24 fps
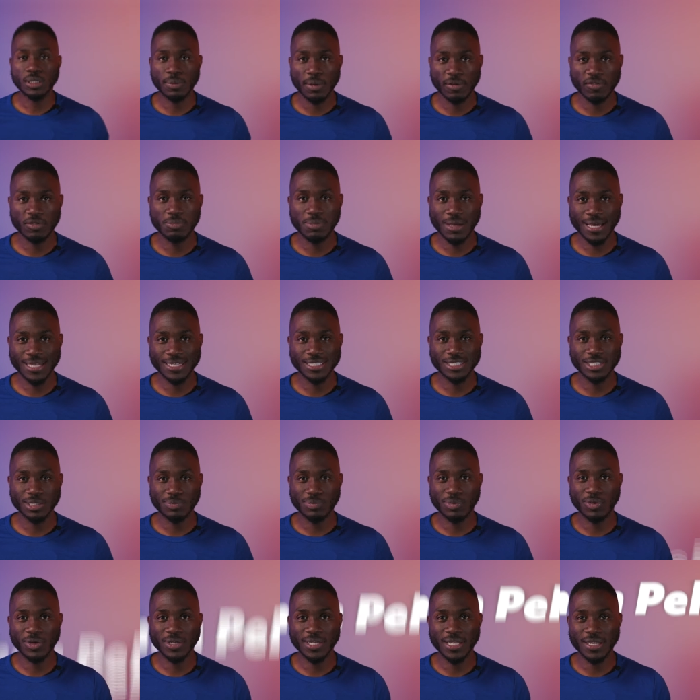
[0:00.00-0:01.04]
up everybody, it's your
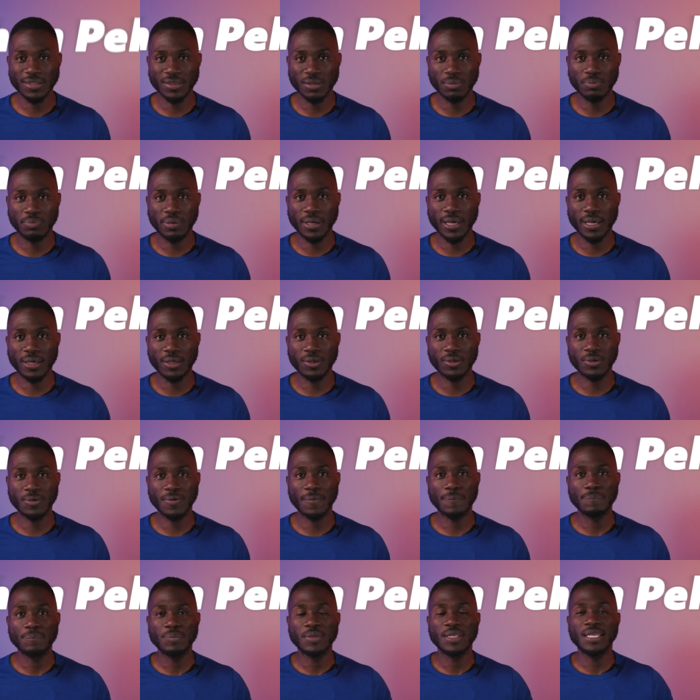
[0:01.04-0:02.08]
boy Nathan Pelle
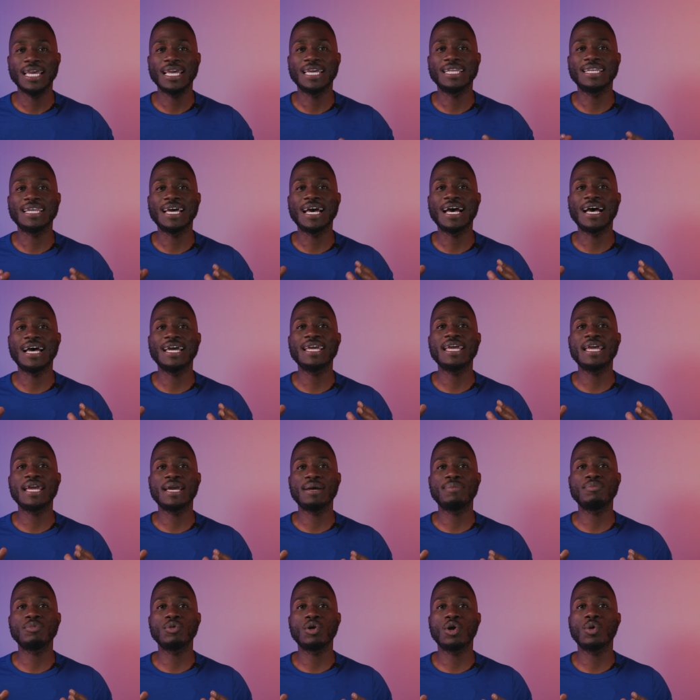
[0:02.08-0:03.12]
and I
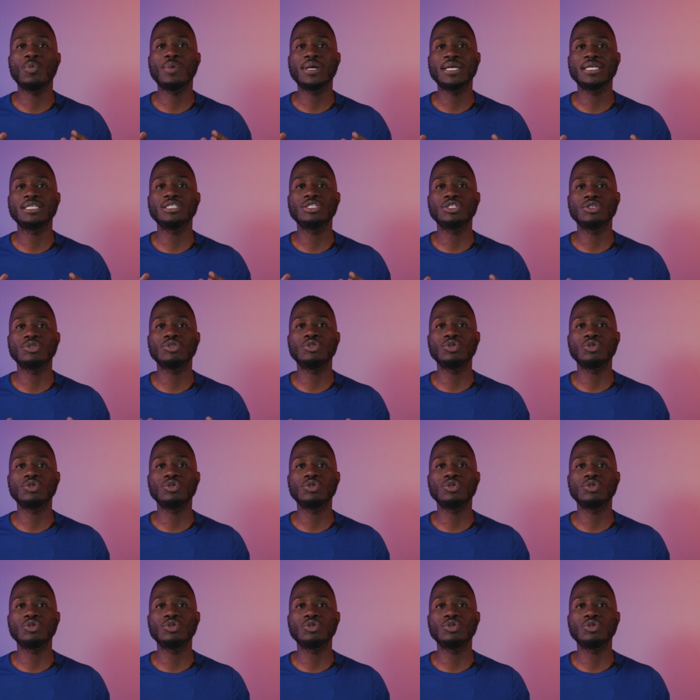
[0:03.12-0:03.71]
am going to